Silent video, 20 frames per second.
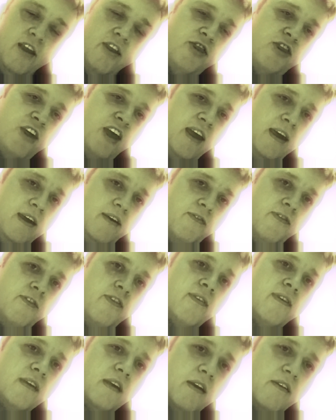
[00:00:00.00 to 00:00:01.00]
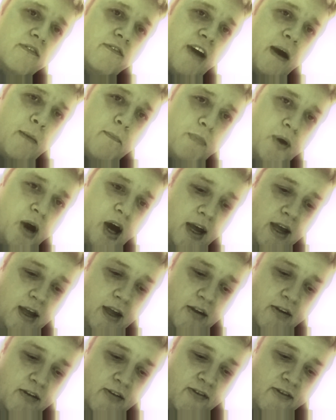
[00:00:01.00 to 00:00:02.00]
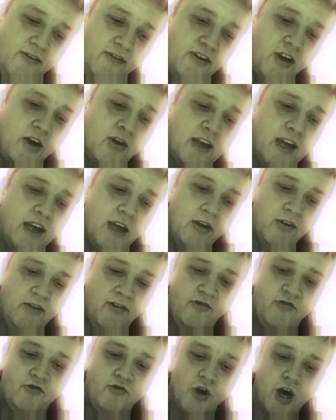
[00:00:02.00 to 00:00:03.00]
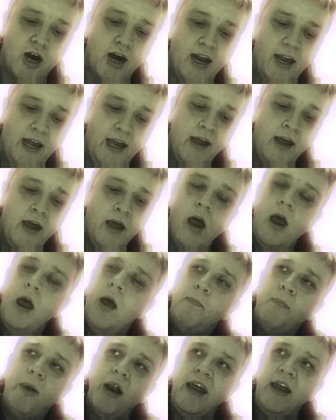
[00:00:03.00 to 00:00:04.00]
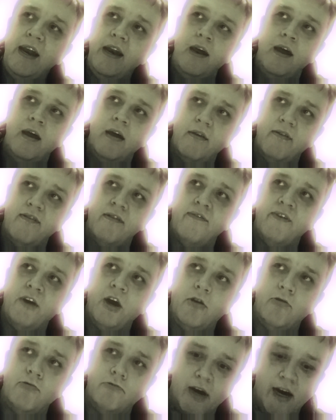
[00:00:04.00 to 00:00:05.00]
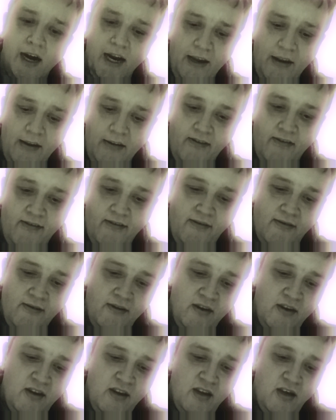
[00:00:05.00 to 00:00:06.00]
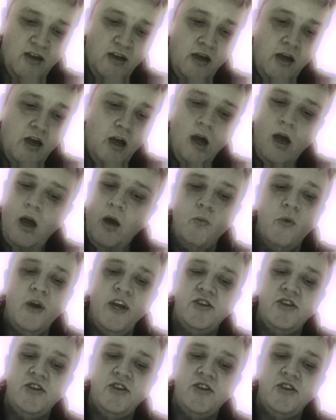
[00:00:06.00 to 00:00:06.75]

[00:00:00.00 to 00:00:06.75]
thieves and vampires sucking us dry bleeding us of our rights. And we